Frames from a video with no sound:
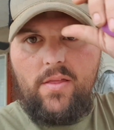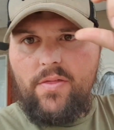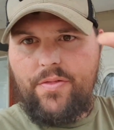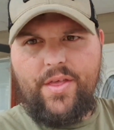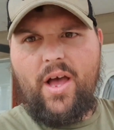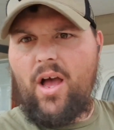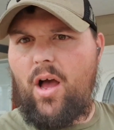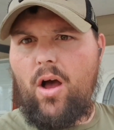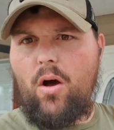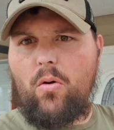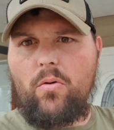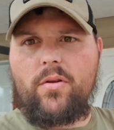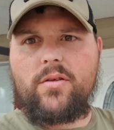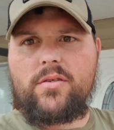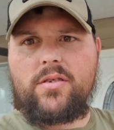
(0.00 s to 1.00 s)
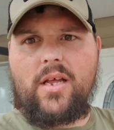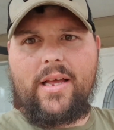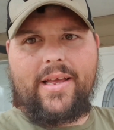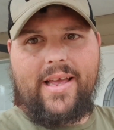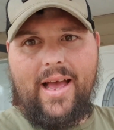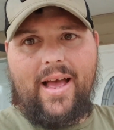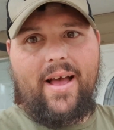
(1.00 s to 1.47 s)
the oldest
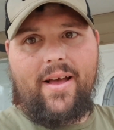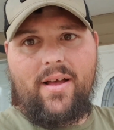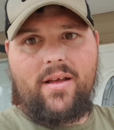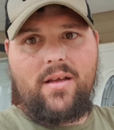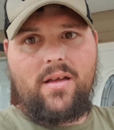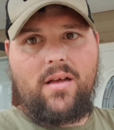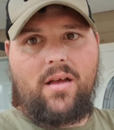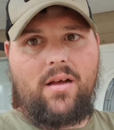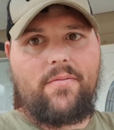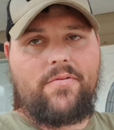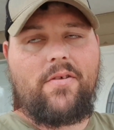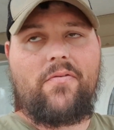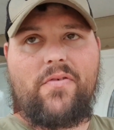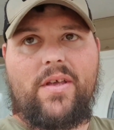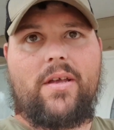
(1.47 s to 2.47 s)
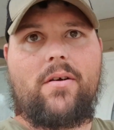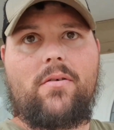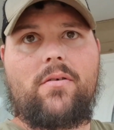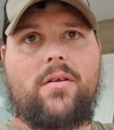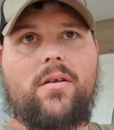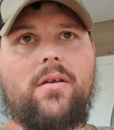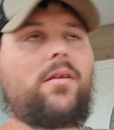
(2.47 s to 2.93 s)
guy of the
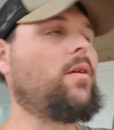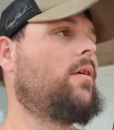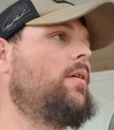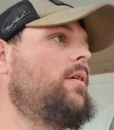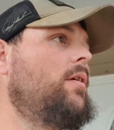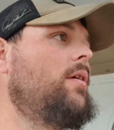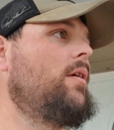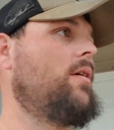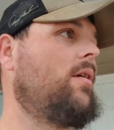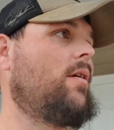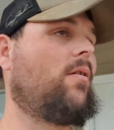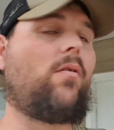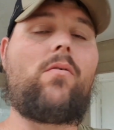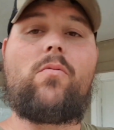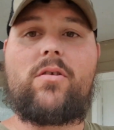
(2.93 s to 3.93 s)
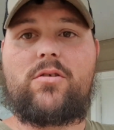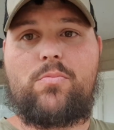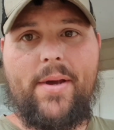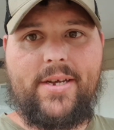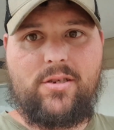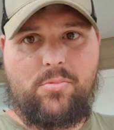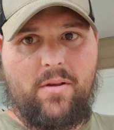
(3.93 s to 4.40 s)
field, which
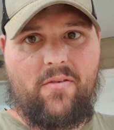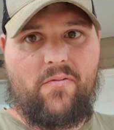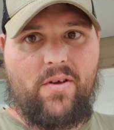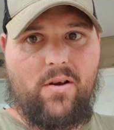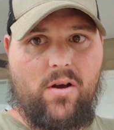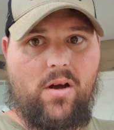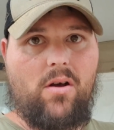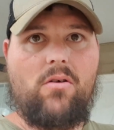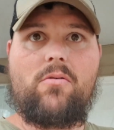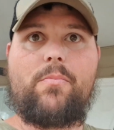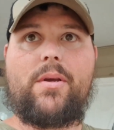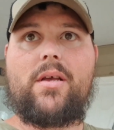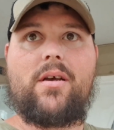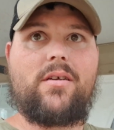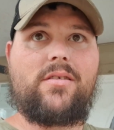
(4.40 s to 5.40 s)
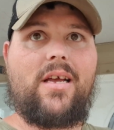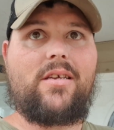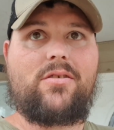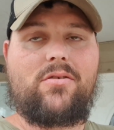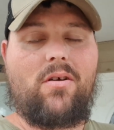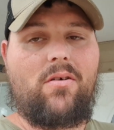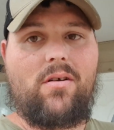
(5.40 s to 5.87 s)
makes me feel old because
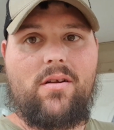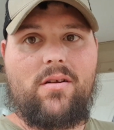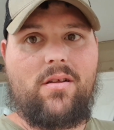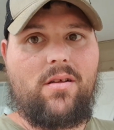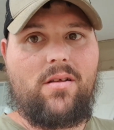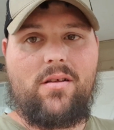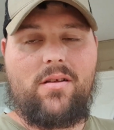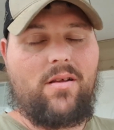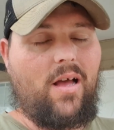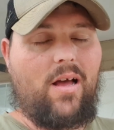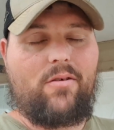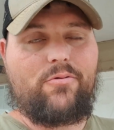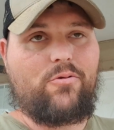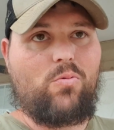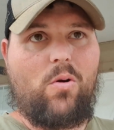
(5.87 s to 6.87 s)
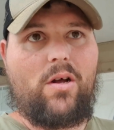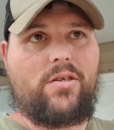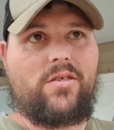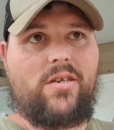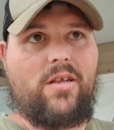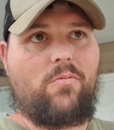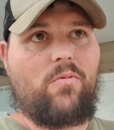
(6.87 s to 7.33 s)
I was
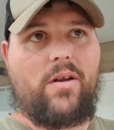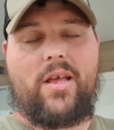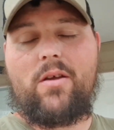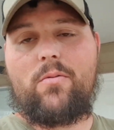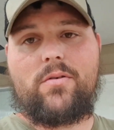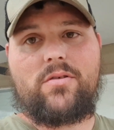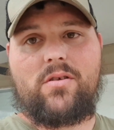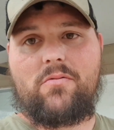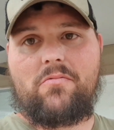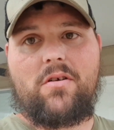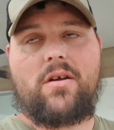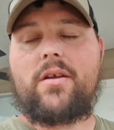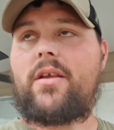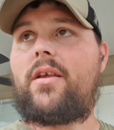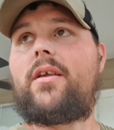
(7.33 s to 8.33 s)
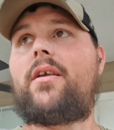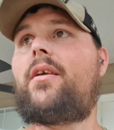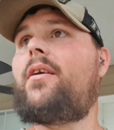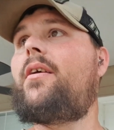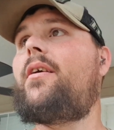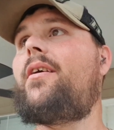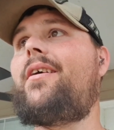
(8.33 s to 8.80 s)
watching him when he was a rookie.
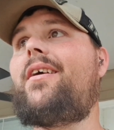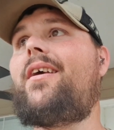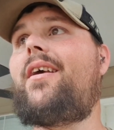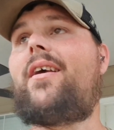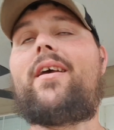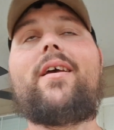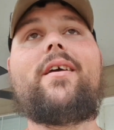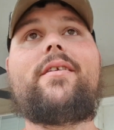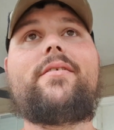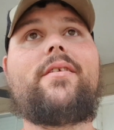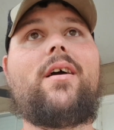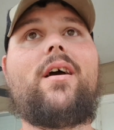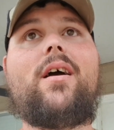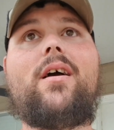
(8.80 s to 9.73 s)
And,